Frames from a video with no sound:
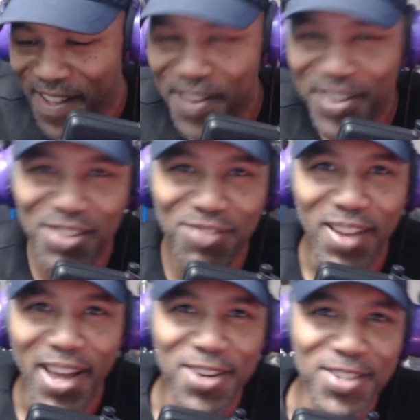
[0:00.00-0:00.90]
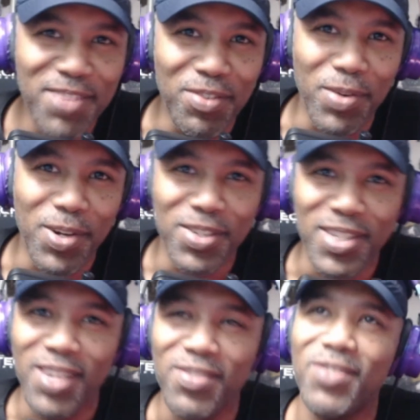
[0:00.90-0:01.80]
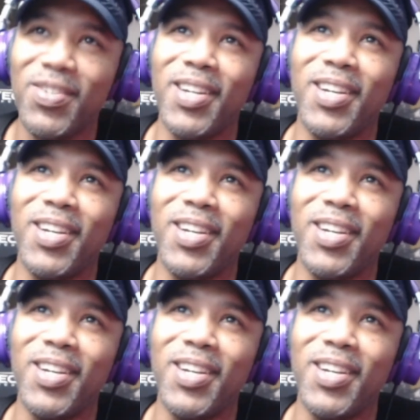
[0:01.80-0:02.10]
There's flyers everywhere on Times Square.